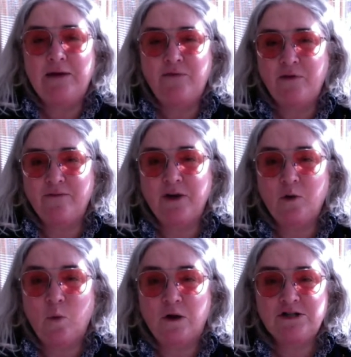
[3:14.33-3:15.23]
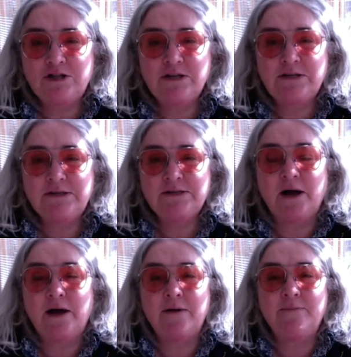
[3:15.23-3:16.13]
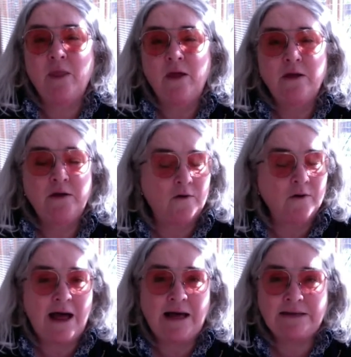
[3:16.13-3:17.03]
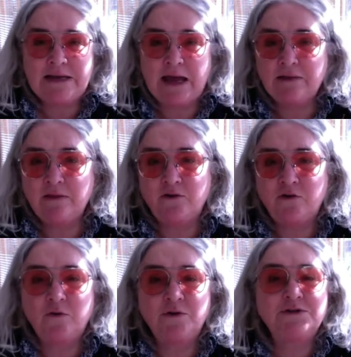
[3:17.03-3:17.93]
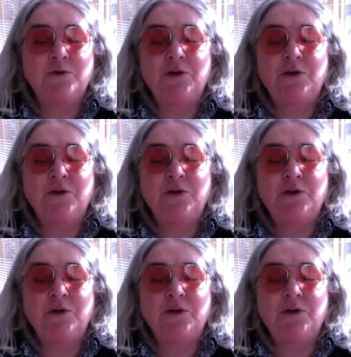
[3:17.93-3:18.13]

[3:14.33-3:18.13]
If you have any questions, contact the tutors,